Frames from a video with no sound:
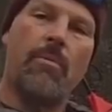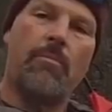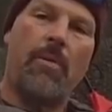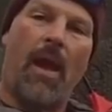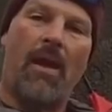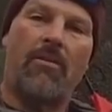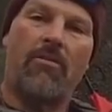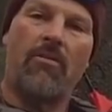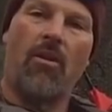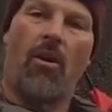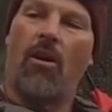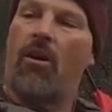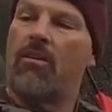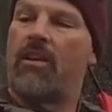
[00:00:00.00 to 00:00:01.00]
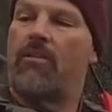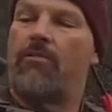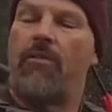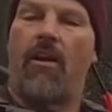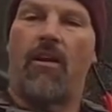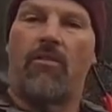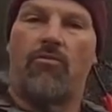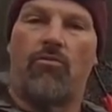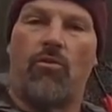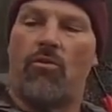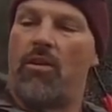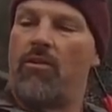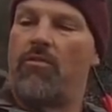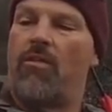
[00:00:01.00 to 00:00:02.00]
pattern Arctic Fox
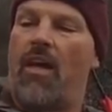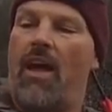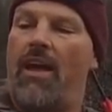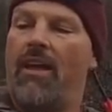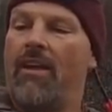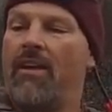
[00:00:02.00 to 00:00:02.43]
trolling fly.